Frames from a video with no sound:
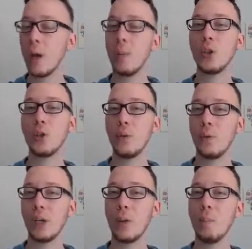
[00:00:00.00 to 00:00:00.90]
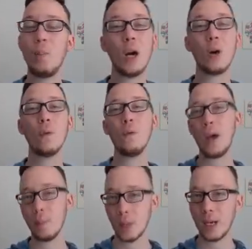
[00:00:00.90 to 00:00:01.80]
make sure you fling a big old
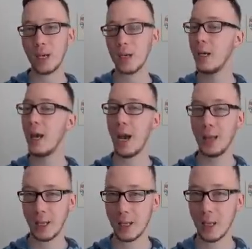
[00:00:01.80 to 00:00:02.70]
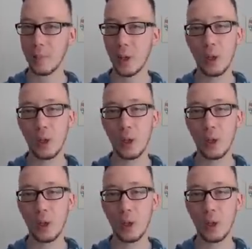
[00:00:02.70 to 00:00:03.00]
fat banana at that like button.